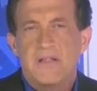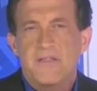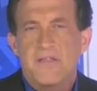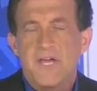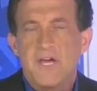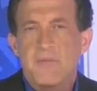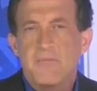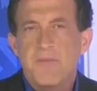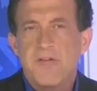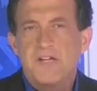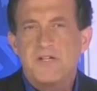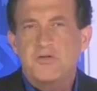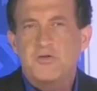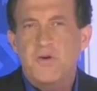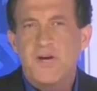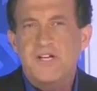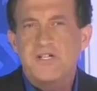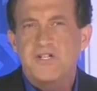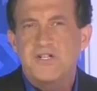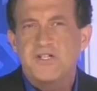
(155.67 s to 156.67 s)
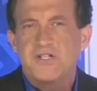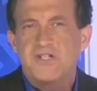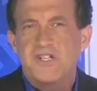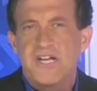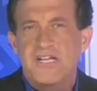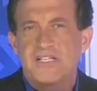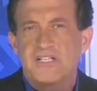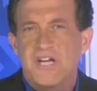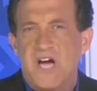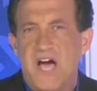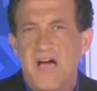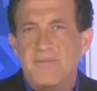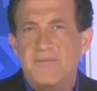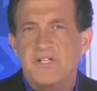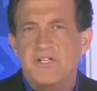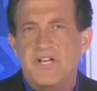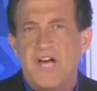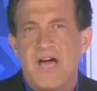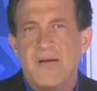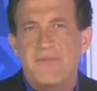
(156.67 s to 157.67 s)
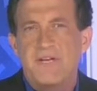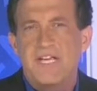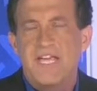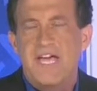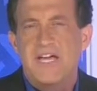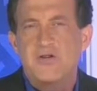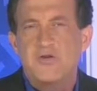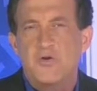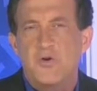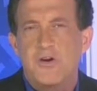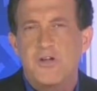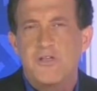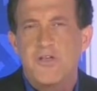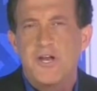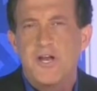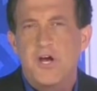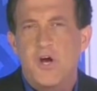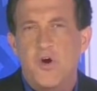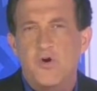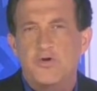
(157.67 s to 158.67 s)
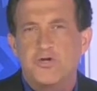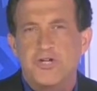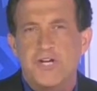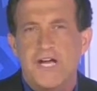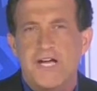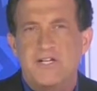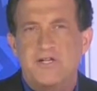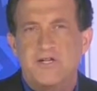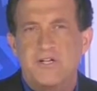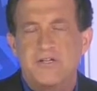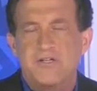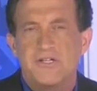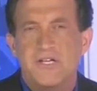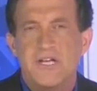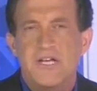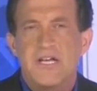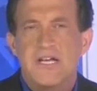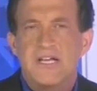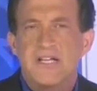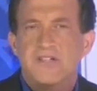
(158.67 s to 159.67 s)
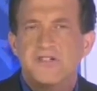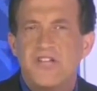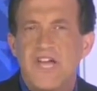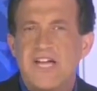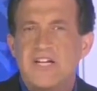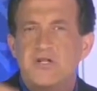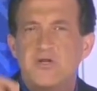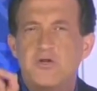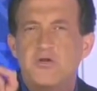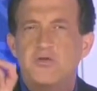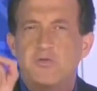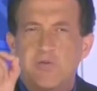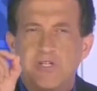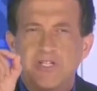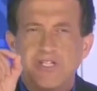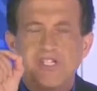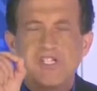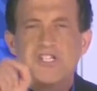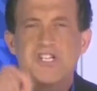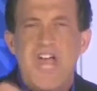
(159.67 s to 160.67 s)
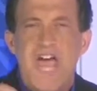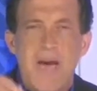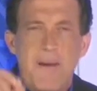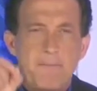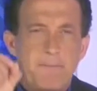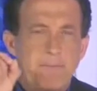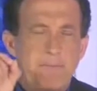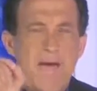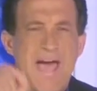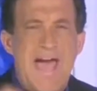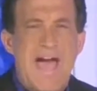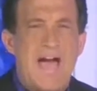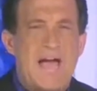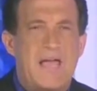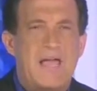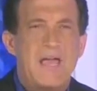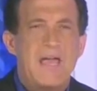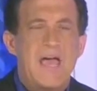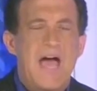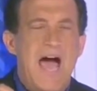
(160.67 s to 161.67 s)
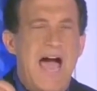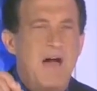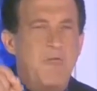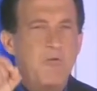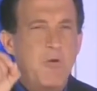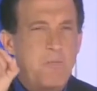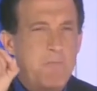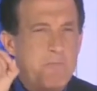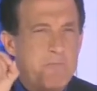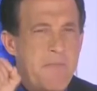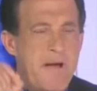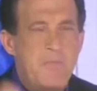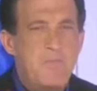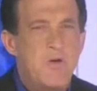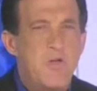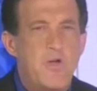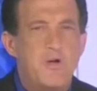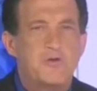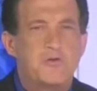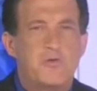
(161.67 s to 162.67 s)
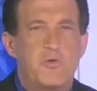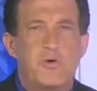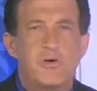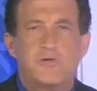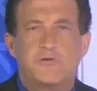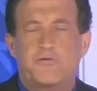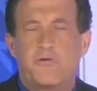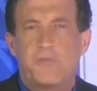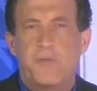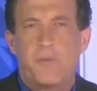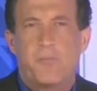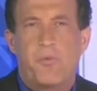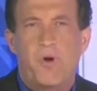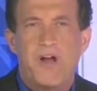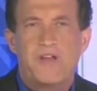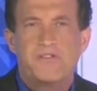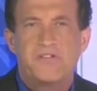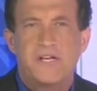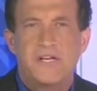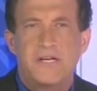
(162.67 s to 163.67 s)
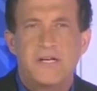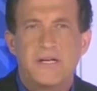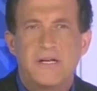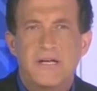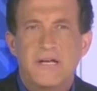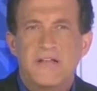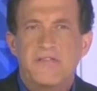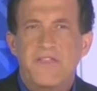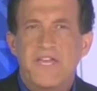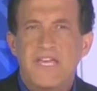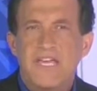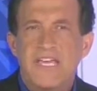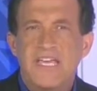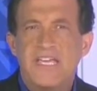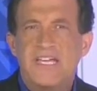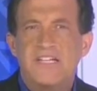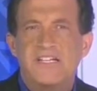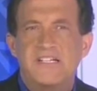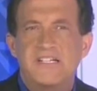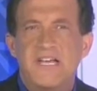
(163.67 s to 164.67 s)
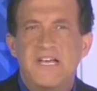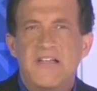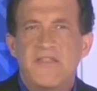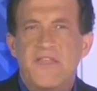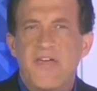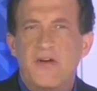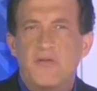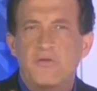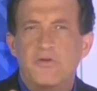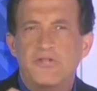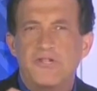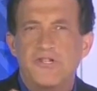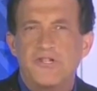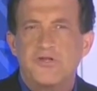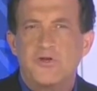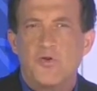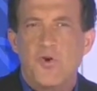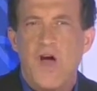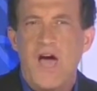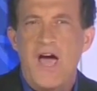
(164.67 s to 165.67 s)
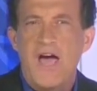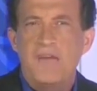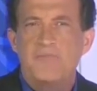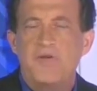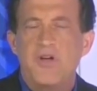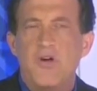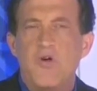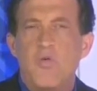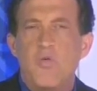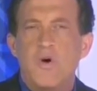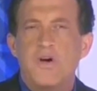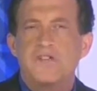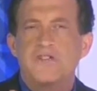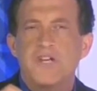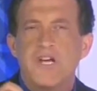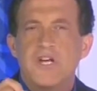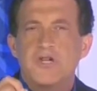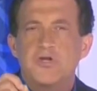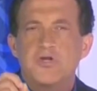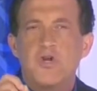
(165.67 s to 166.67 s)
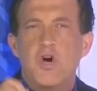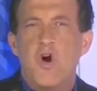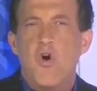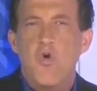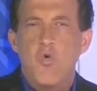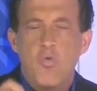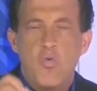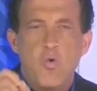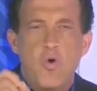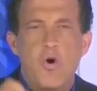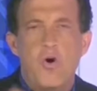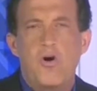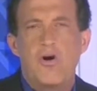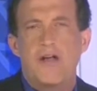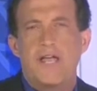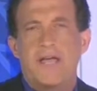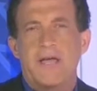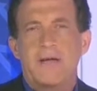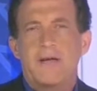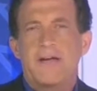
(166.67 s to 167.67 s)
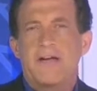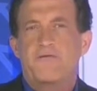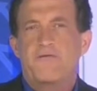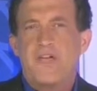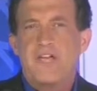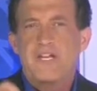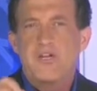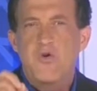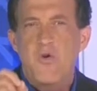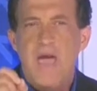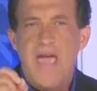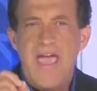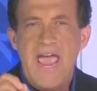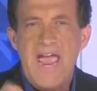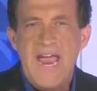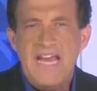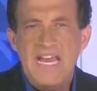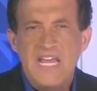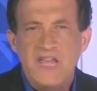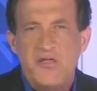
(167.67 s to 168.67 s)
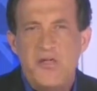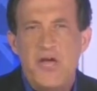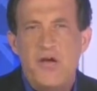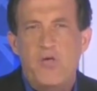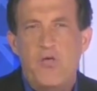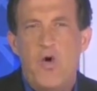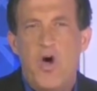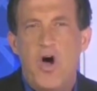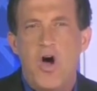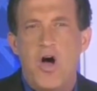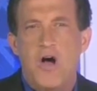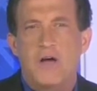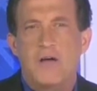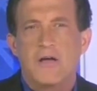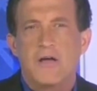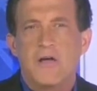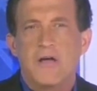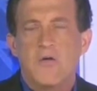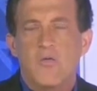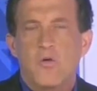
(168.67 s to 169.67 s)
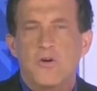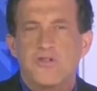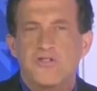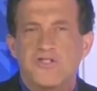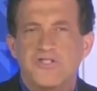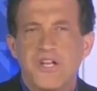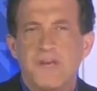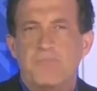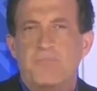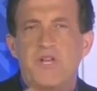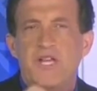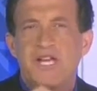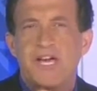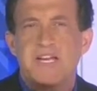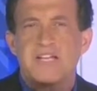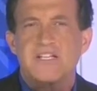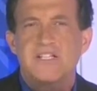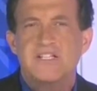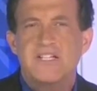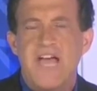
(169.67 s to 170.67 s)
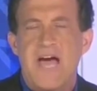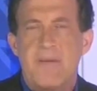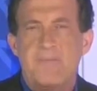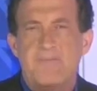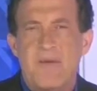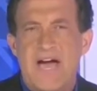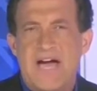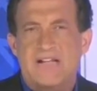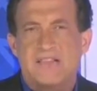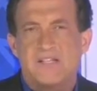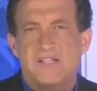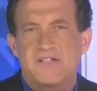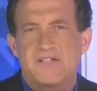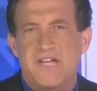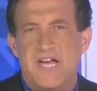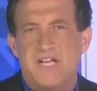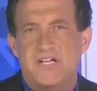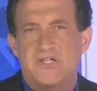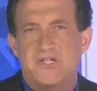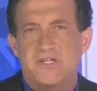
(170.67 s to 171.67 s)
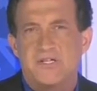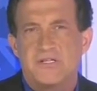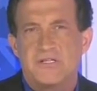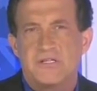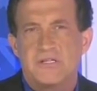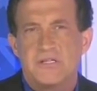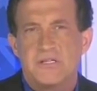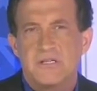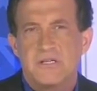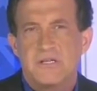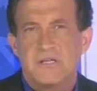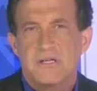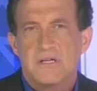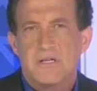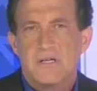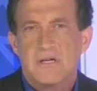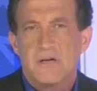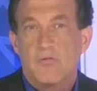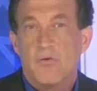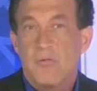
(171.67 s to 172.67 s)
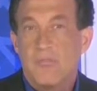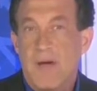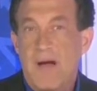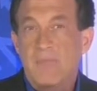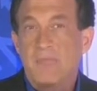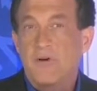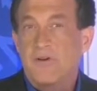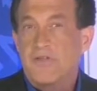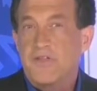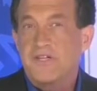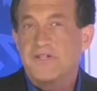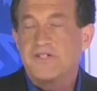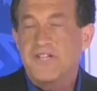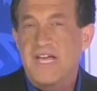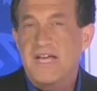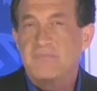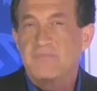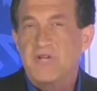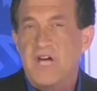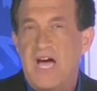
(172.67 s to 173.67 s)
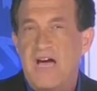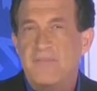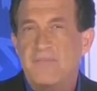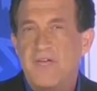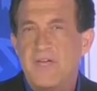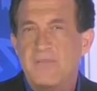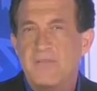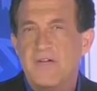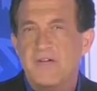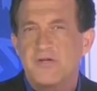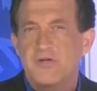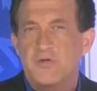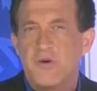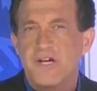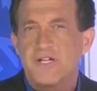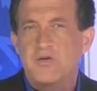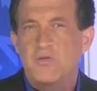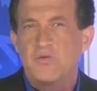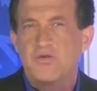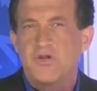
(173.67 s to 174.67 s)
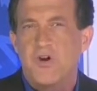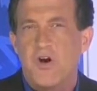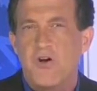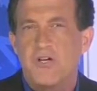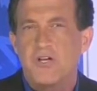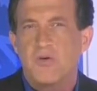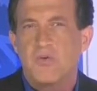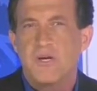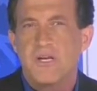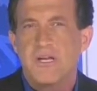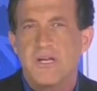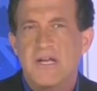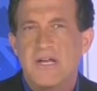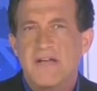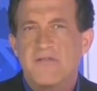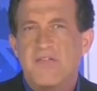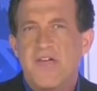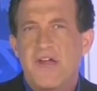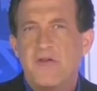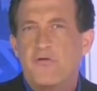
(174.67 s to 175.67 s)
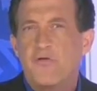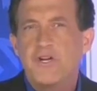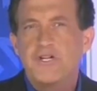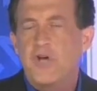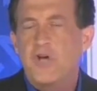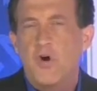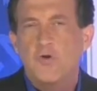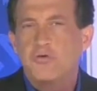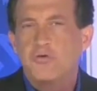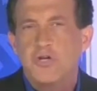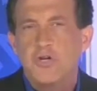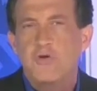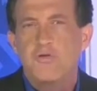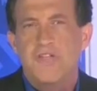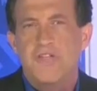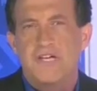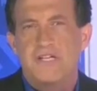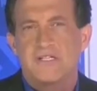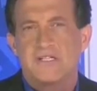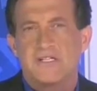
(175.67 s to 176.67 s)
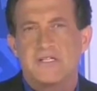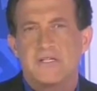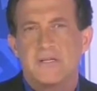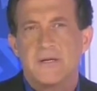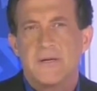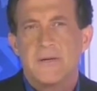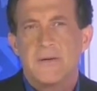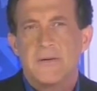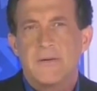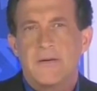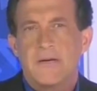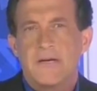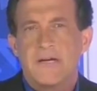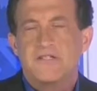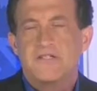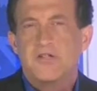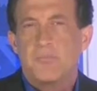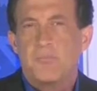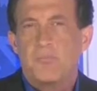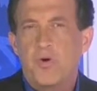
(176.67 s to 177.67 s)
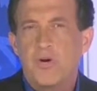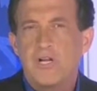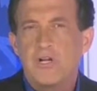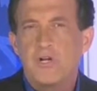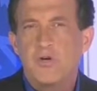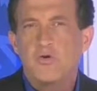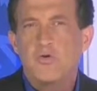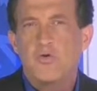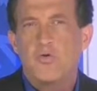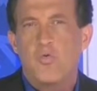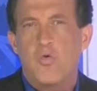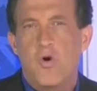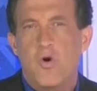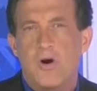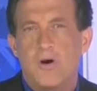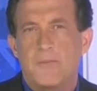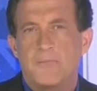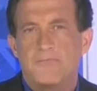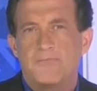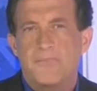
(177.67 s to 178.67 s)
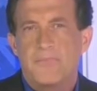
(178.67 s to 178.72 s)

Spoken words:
The administration said time and time again during the negotiations, sanctions would snap back. I remember those words from the president. The ease that it was described was, don't worry, if they do anything wrong, we're simply going to snap back the sanctions. Remember, at the same time, the administration was arguing that if we don't do this, it's a prelude to war.